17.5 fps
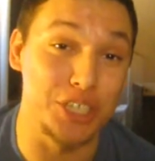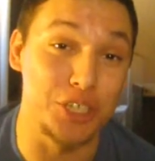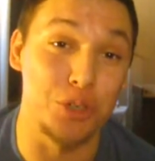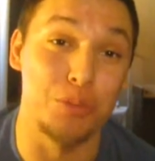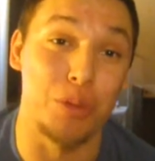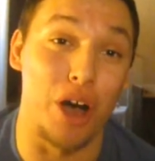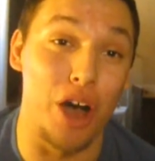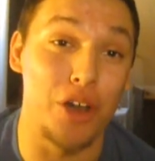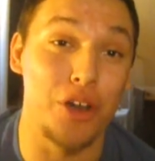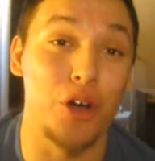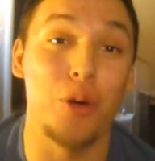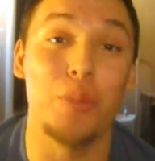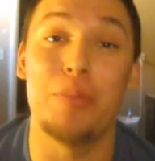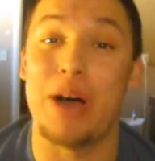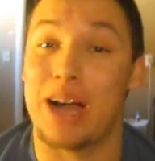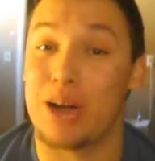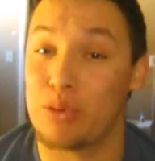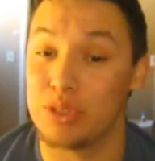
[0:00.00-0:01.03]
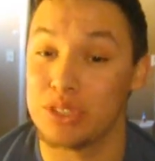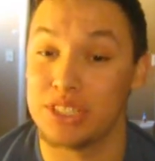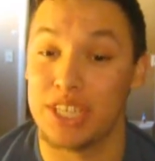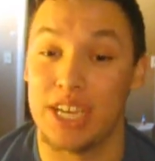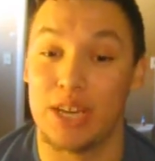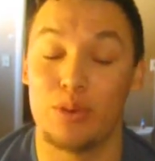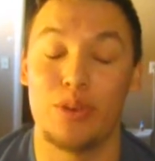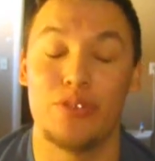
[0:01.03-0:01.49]
Cubano, back once
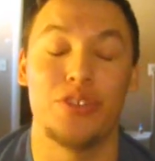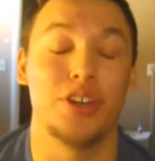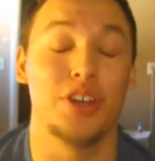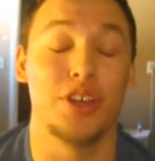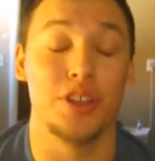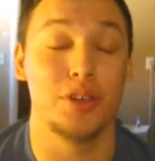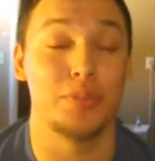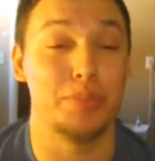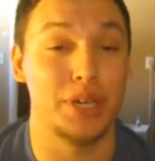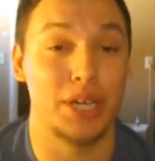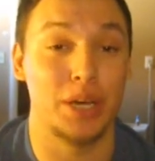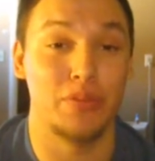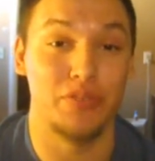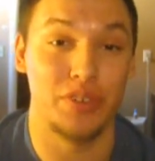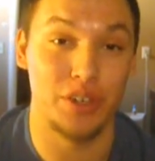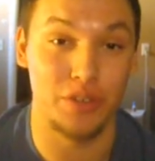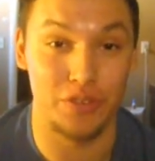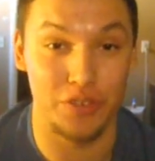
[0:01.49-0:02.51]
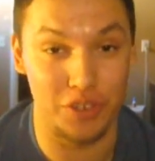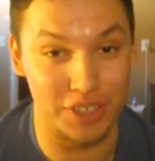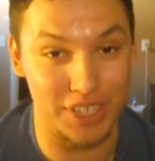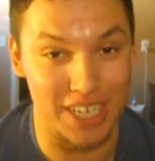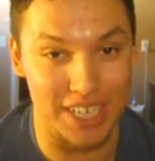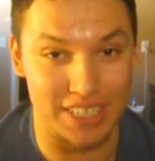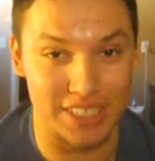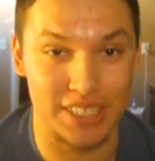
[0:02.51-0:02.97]
again with another pickup video for you
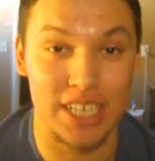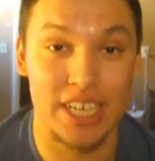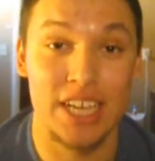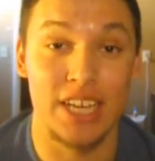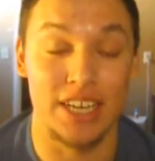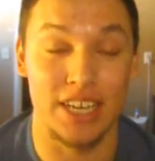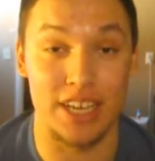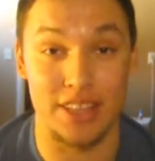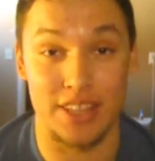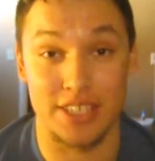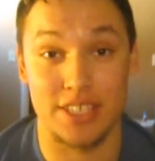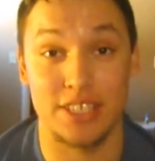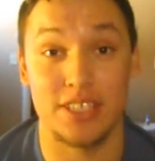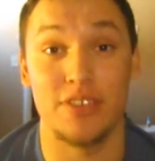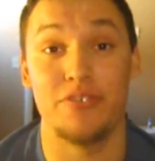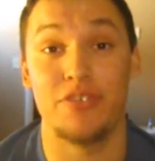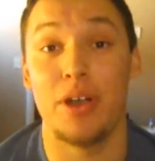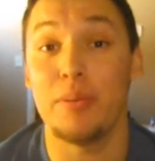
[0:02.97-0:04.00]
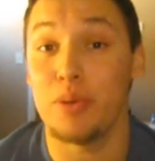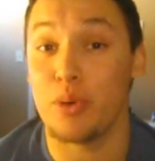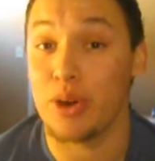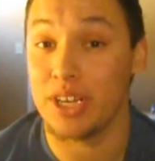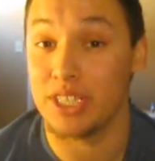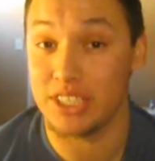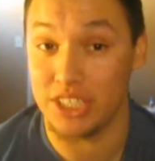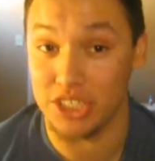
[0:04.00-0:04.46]
guys. Now this is the
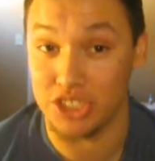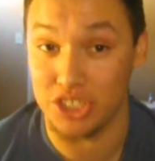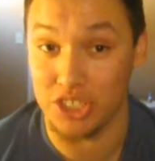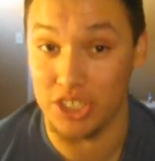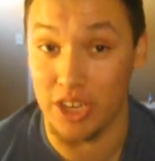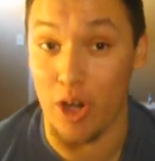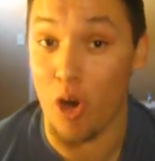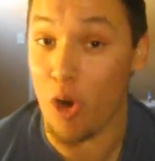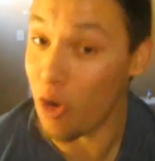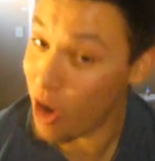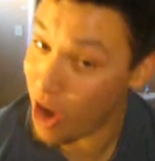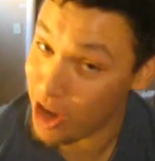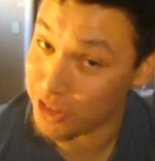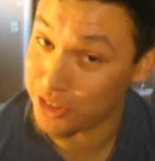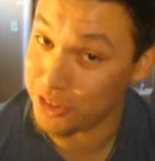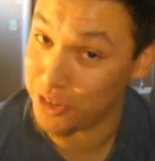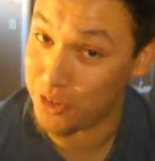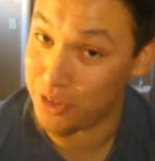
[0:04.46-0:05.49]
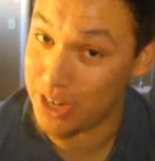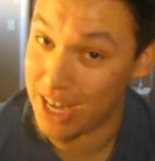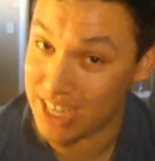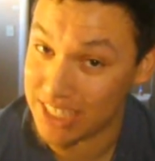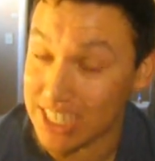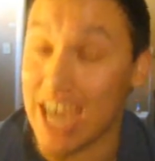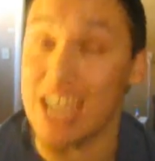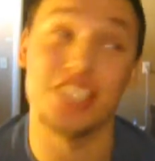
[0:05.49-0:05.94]
February edition, or also known
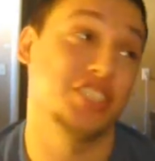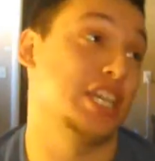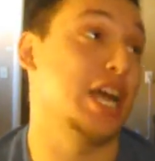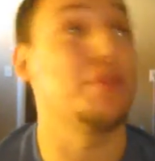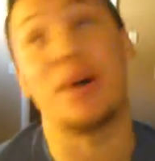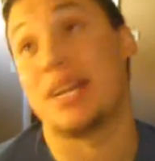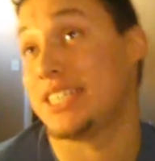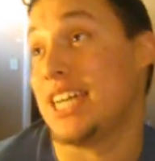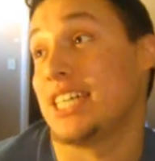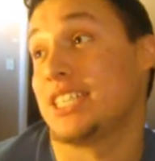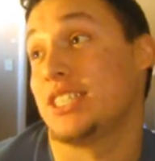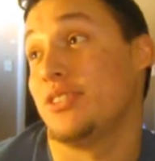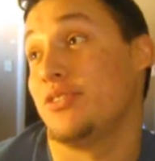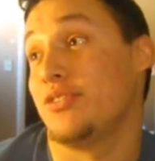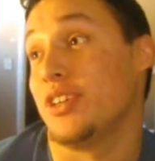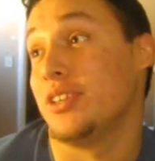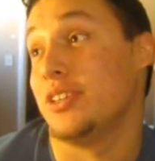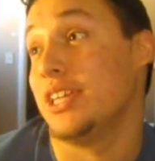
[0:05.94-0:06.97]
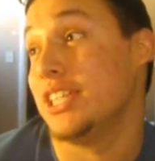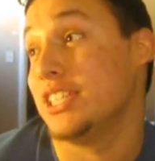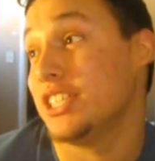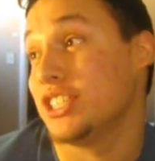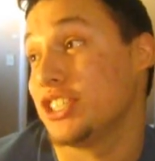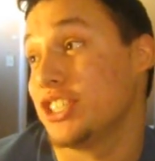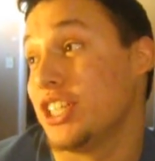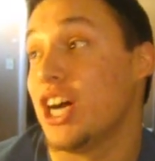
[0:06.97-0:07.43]
as, I just got my tax refund
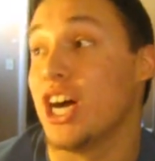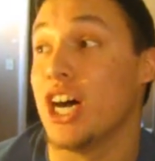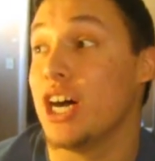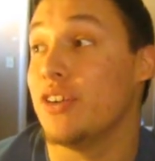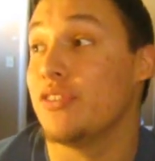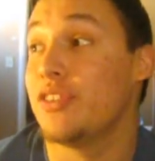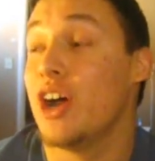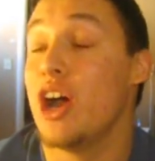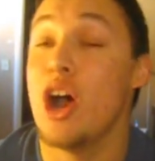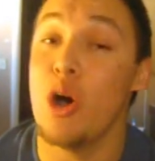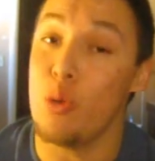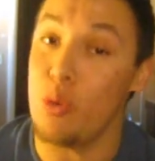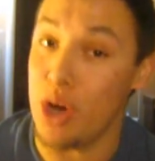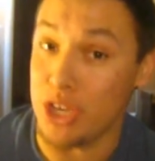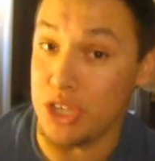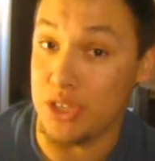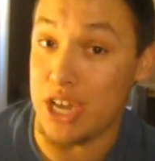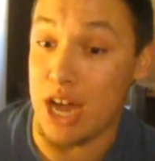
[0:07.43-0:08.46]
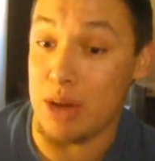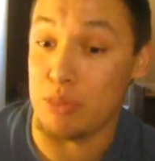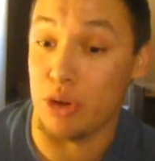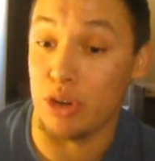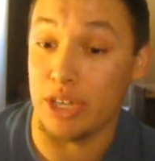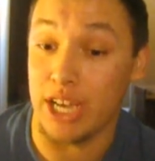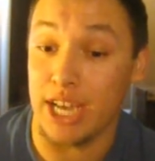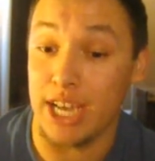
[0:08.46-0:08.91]
edition of What You Got
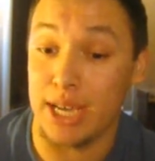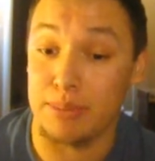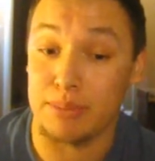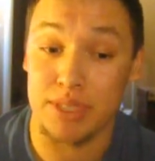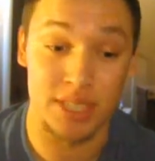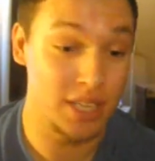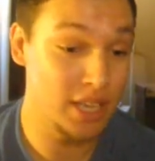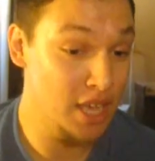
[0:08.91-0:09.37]
More Games.